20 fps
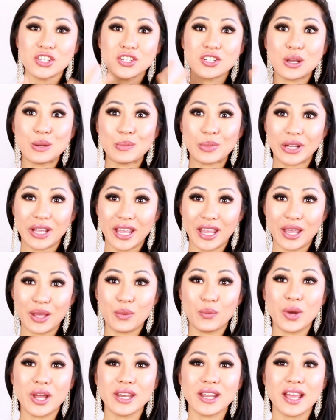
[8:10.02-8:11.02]
number eight,
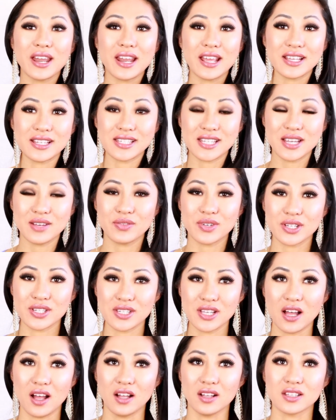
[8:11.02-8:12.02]
when can I see
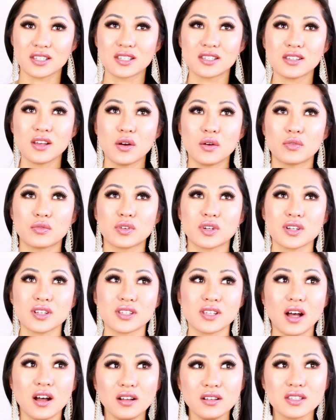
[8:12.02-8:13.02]
results? So
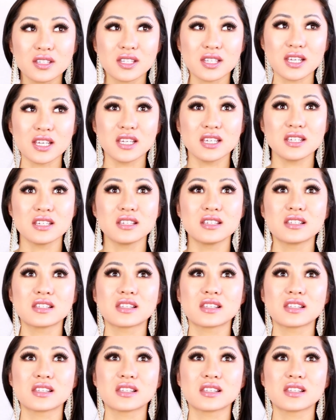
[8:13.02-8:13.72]
results is